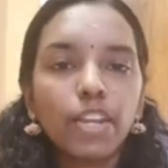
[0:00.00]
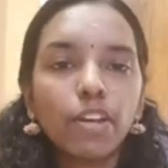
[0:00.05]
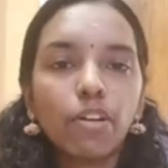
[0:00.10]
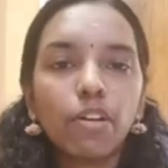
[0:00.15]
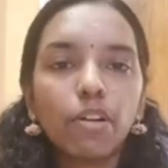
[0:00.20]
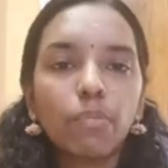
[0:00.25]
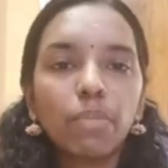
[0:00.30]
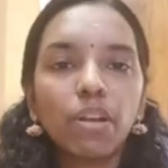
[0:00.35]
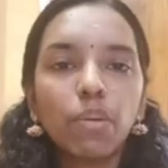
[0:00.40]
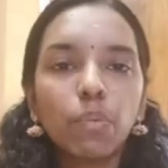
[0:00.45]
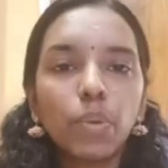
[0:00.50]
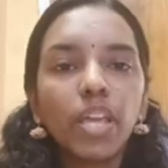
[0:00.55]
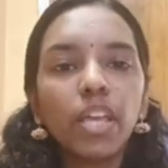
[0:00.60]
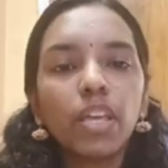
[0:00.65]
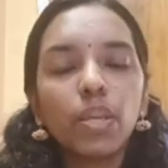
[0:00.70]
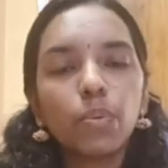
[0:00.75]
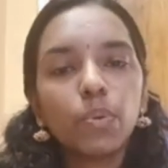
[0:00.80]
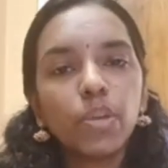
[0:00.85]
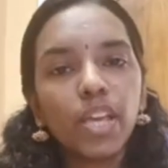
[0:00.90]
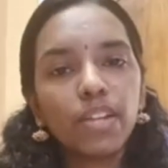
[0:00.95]
like a normal
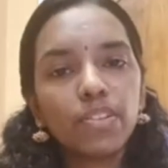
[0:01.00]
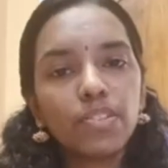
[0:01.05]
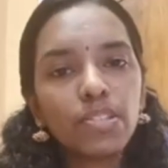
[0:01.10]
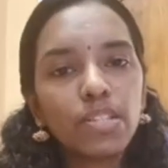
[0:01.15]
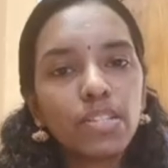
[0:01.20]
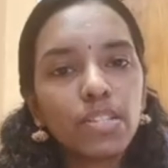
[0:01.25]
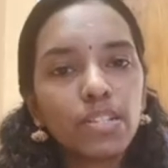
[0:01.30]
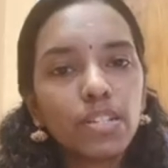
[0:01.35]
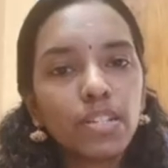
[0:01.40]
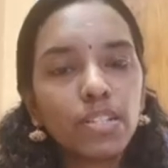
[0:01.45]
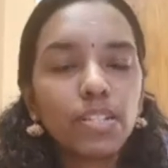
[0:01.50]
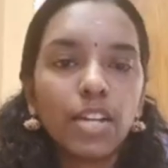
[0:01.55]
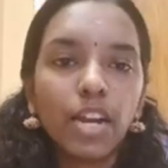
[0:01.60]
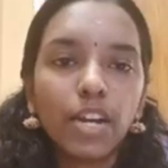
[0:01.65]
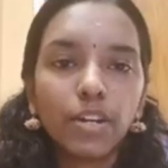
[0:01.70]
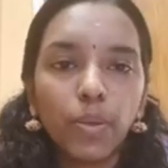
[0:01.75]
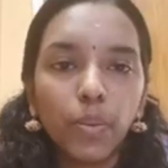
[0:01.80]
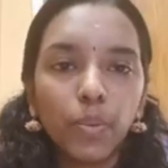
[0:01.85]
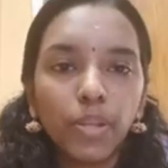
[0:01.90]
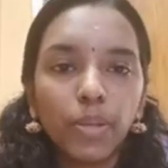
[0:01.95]
way, you can just
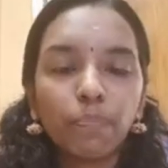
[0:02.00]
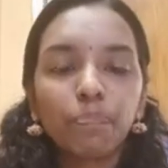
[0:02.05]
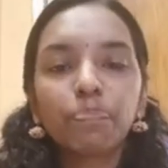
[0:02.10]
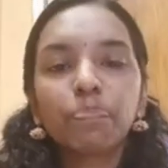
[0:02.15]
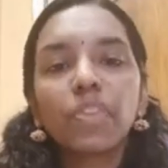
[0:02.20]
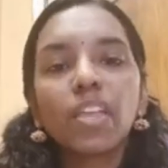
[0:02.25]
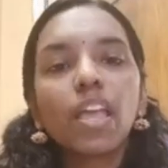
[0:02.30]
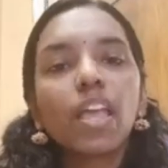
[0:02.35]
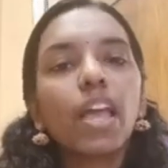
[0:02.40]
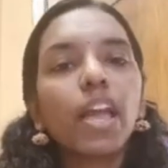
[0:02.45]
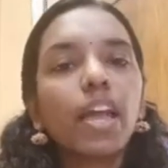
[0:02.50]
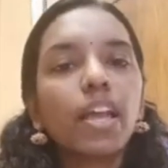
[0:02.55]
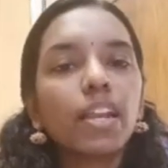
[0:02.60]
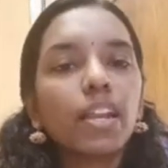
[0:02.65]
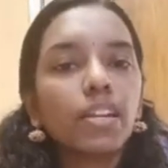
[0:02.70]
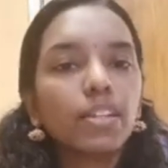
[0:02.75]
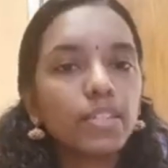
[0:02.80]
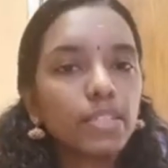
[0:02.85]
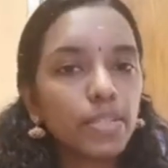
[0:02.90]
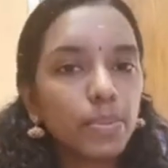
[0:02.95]
start talking.
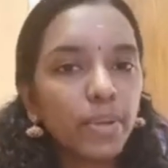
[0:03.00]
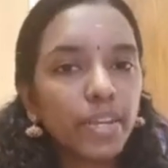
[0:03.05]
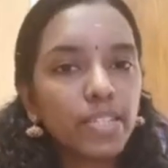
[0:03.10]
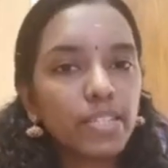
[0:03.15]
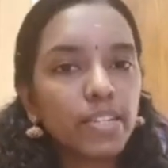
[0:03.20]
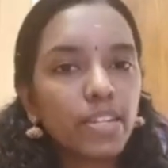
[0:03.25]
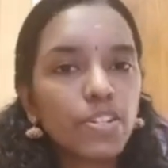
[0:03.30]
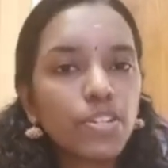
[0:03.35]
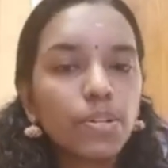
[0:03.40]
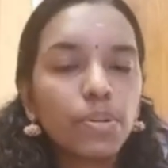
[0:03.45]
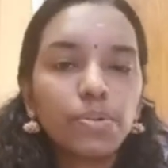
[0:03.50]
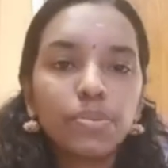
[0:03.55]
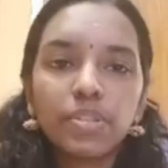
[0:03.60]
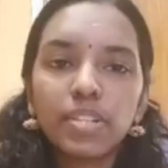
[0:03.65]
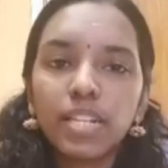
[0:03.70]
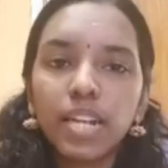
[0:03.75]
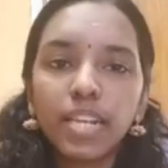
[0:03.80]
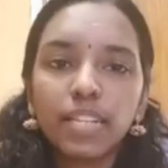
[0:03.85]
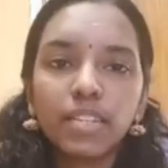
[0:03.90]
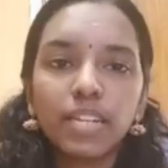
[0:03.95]
And adult vaccination
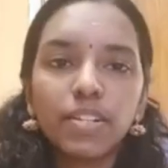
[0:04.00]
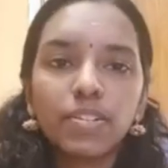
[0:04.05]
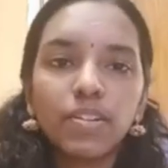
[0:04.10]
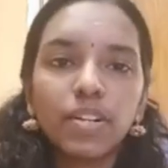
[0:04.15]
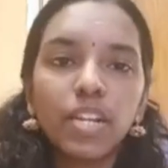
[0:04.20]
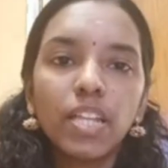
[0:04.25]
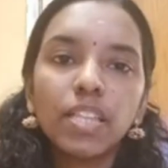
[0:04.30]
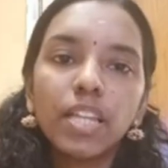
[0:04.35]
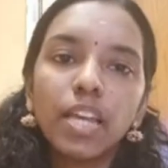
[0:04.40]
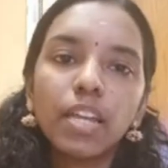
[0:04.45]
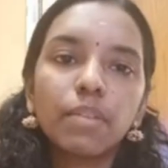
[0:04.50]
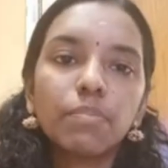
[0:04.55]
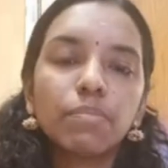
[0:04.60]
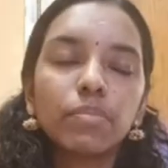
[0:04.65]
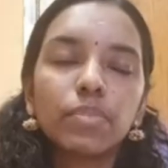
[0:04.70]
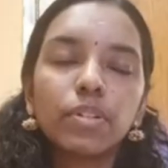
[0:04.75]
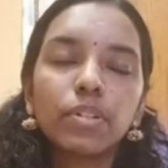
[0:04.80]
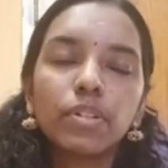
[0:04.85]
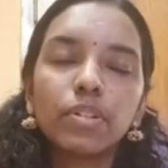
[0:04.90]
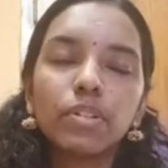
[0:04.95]
also is like that only. There,
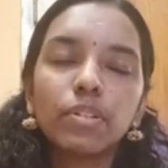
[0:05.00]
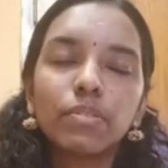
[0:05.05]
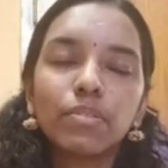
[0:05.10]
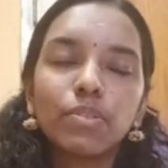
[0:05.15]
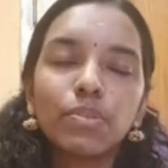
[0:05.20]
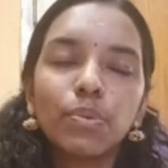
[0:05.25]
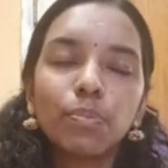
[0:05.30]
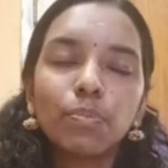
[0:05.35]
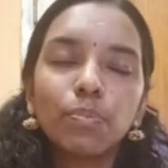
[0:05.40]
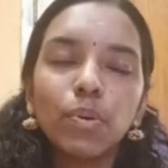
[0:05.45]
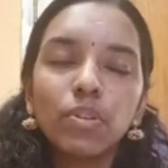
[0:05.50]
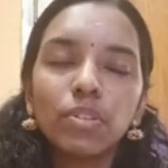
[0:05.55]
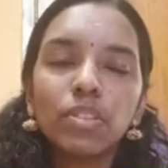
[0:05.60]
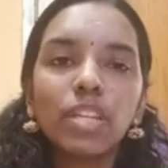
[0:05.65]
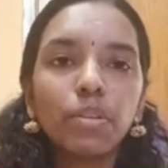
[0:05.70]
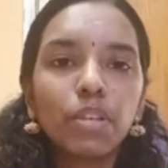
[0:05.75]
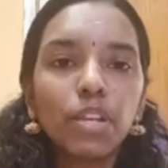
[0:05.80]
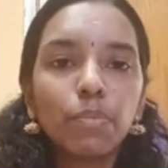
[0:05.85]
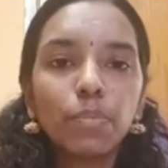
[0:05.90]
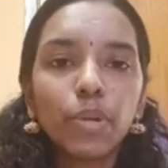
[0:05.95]
so
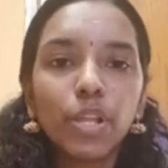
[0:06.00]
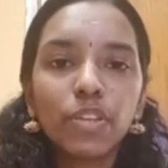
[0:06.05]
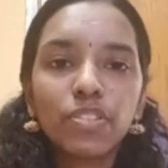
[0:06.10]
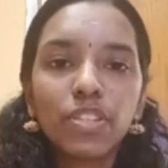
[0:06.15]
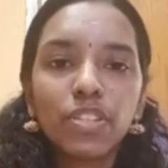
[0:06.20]
both in